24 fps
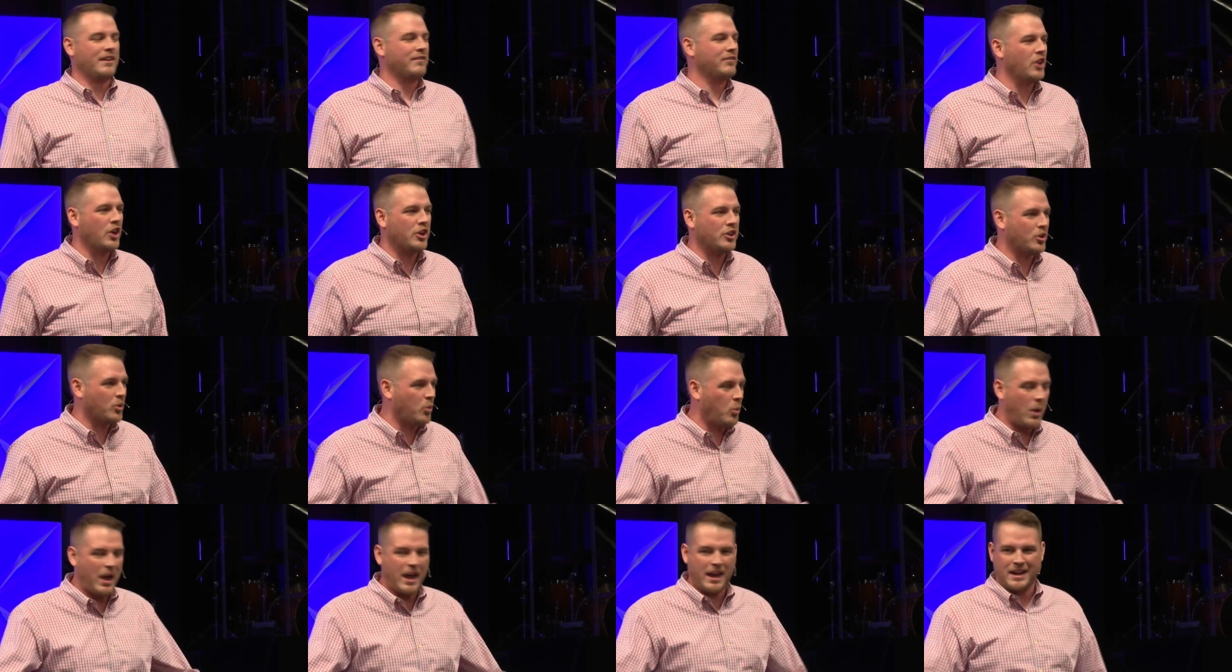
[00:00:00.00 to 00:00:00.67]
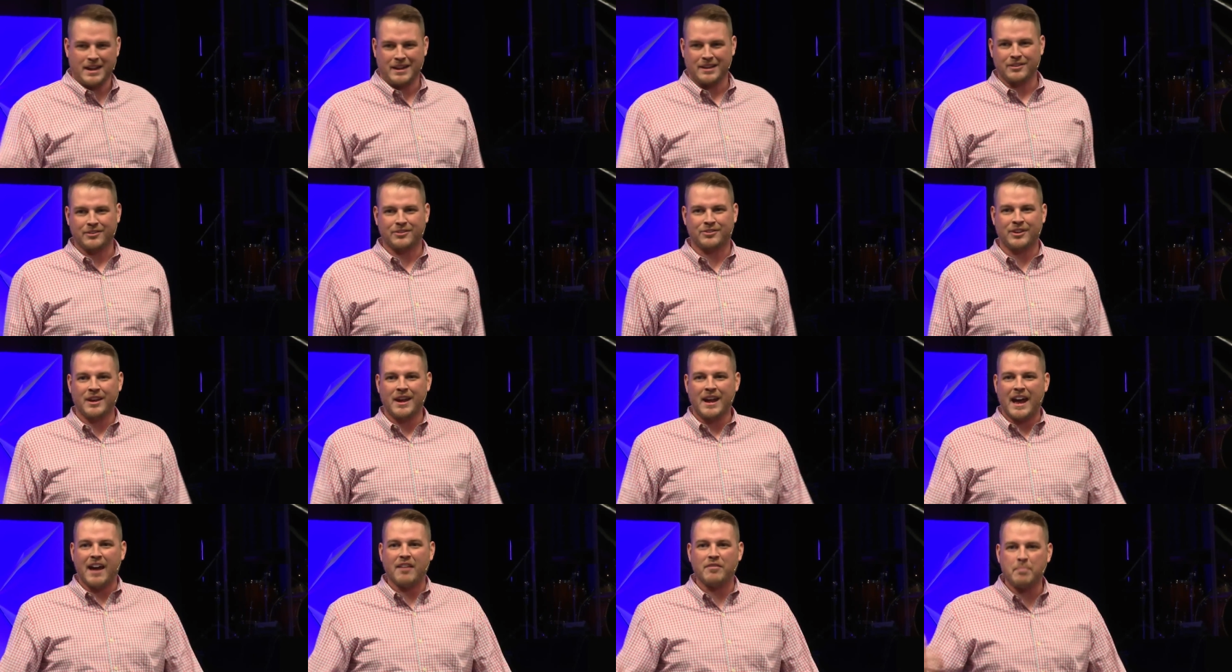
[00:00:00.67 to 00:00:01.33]
I've done your
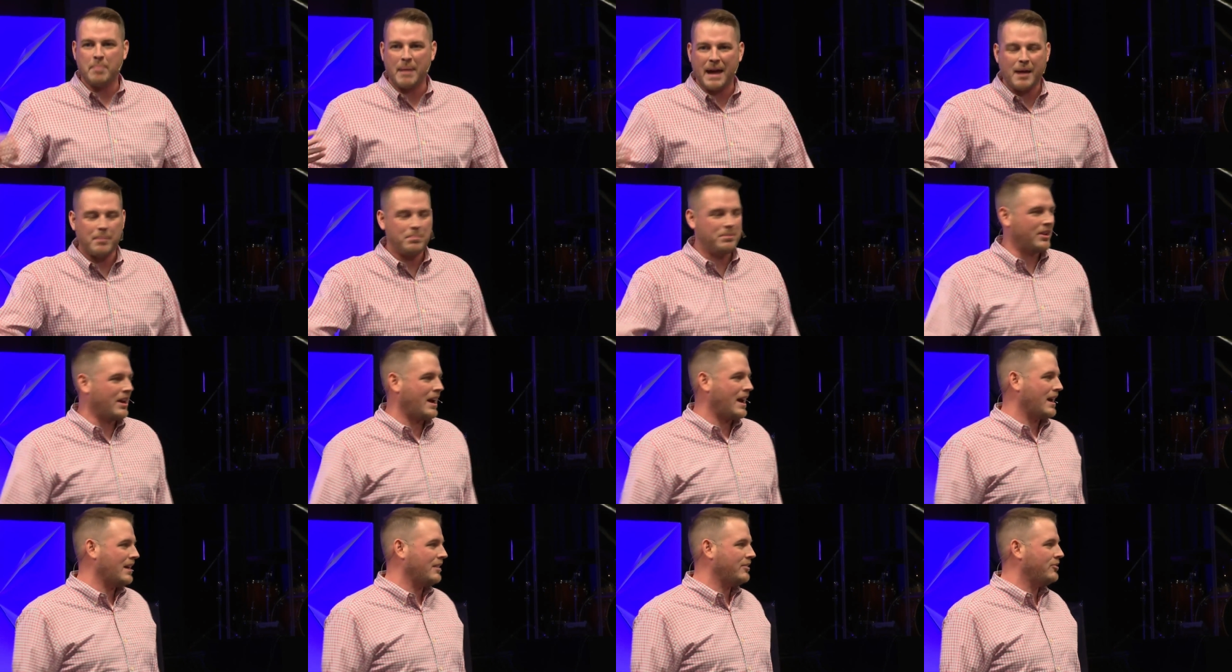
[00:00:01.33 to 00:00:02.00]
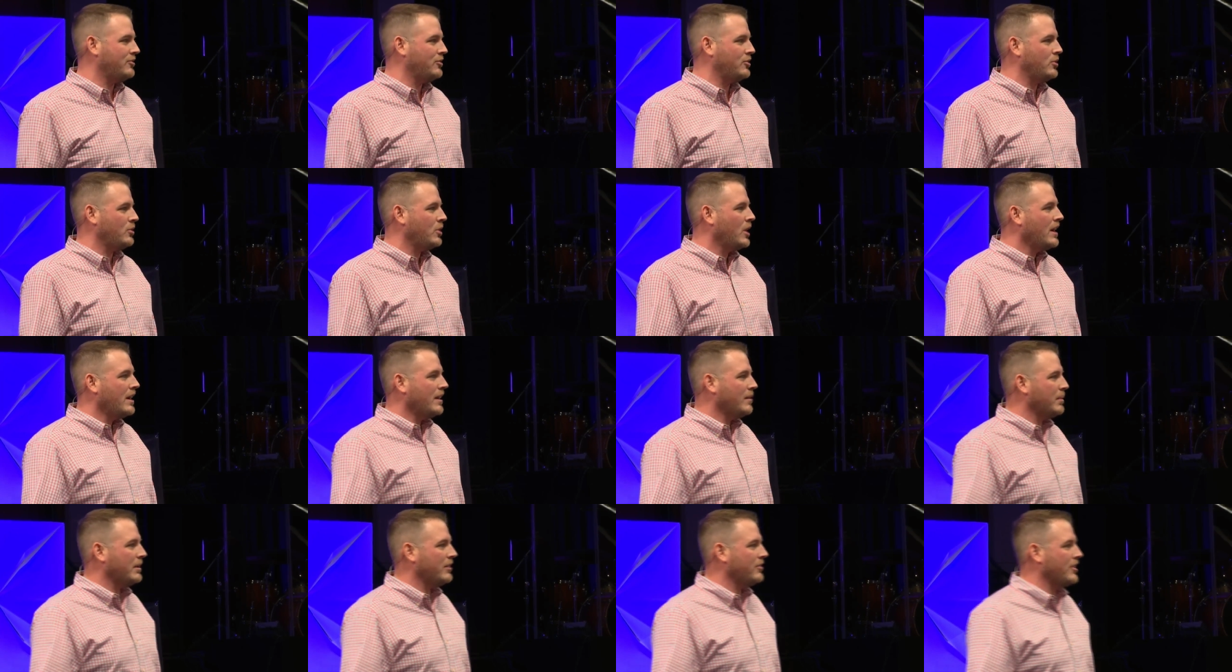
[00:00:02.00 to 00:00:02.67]
weddings. I've baptized you.
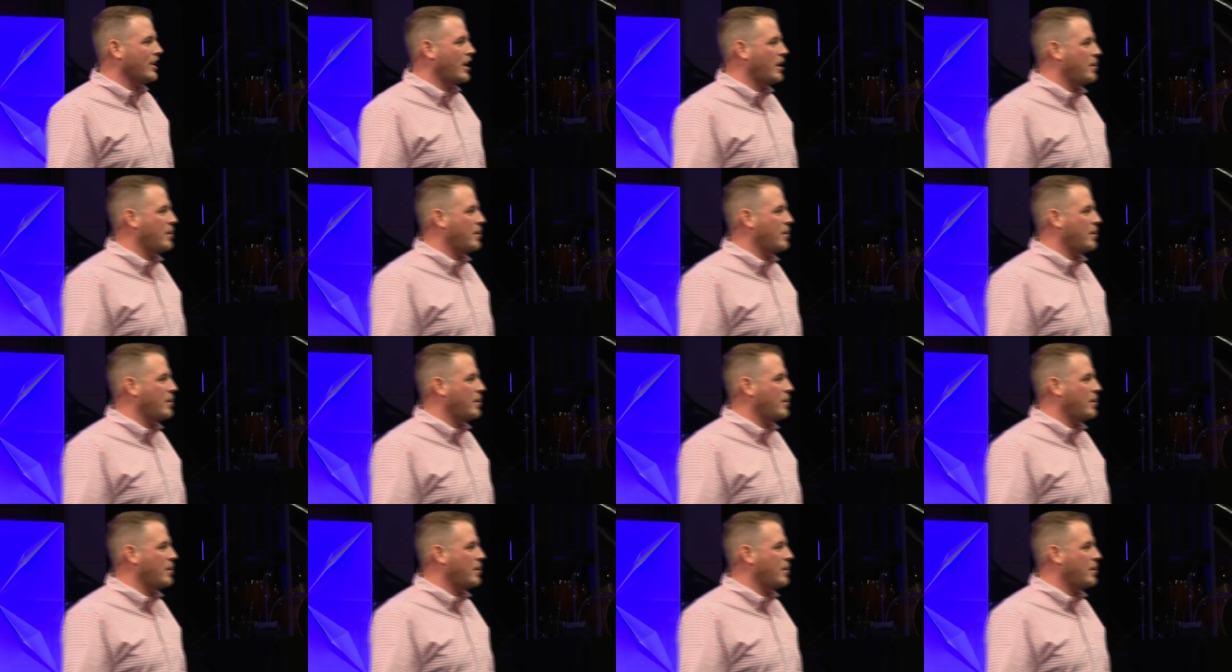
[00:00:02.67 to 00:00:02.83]
But it's